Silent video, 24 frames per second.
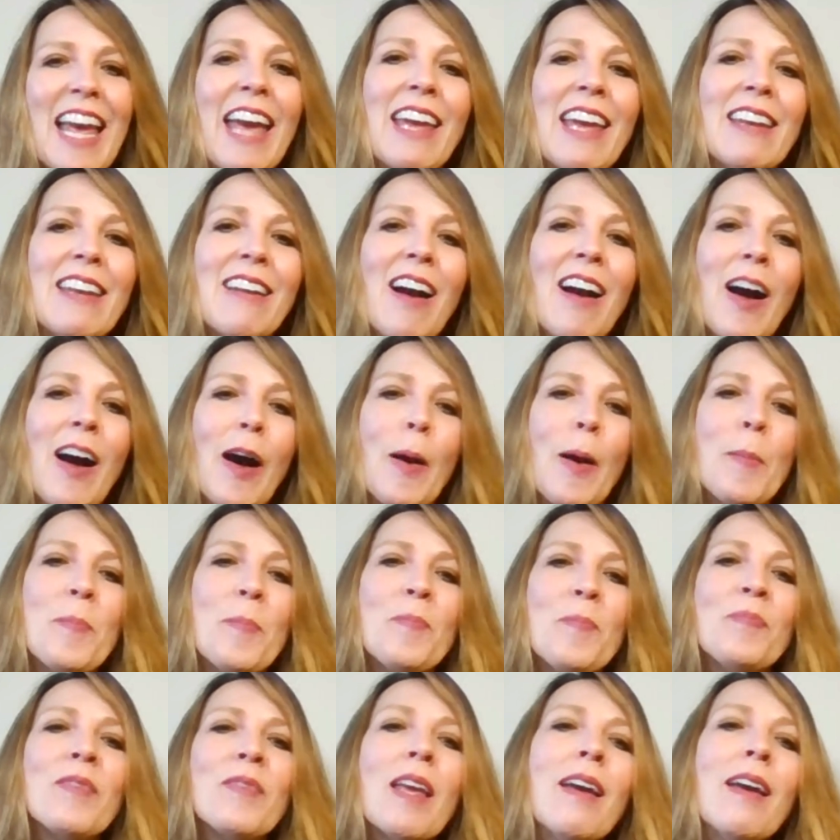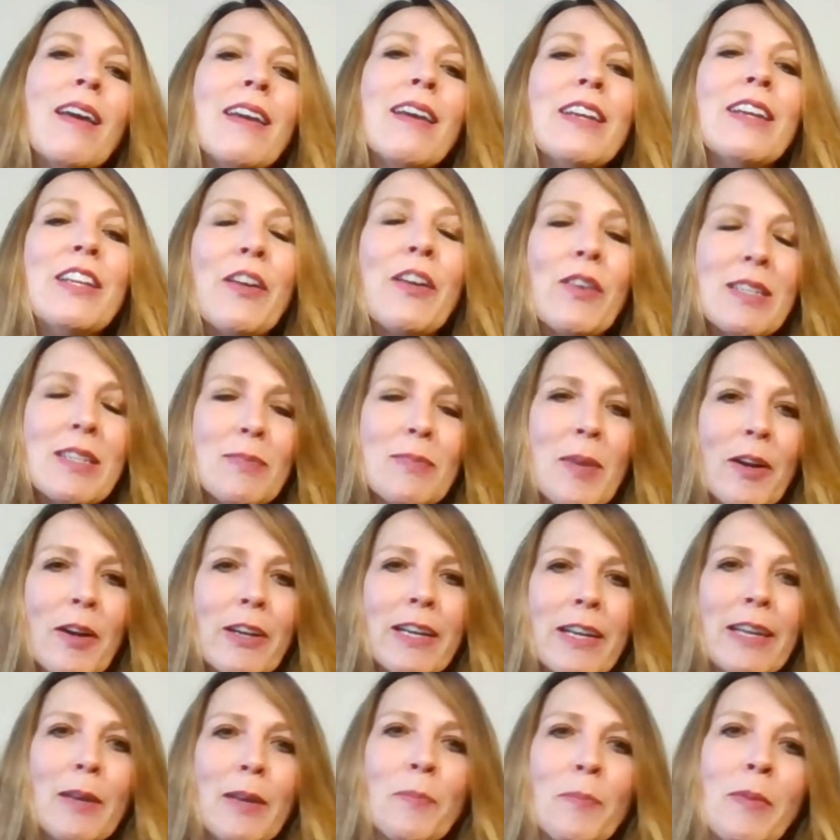And, as
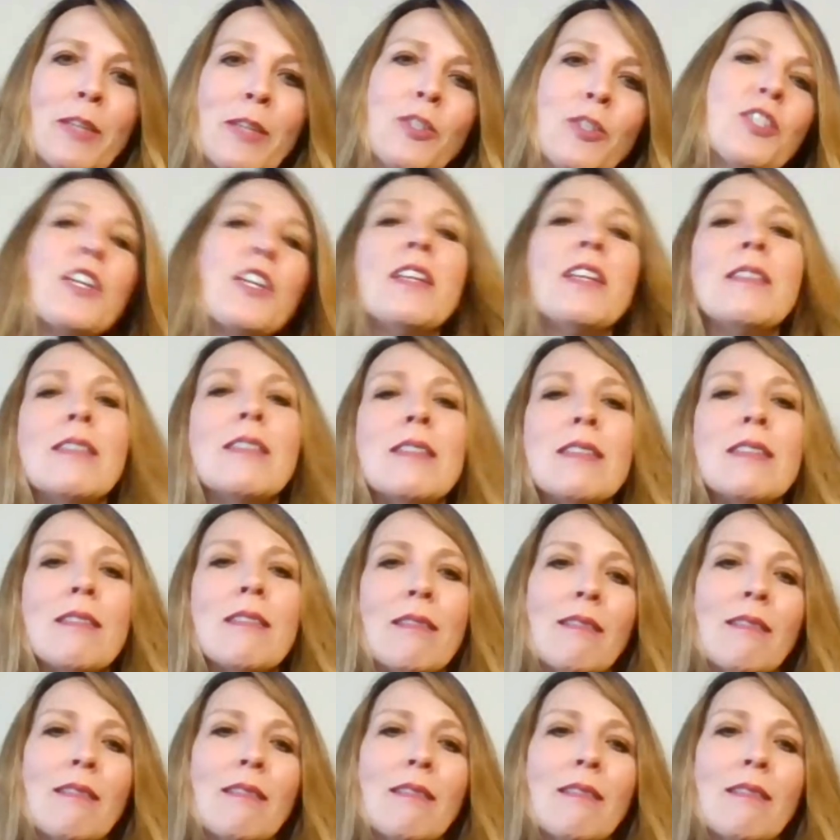Marianne mentioned,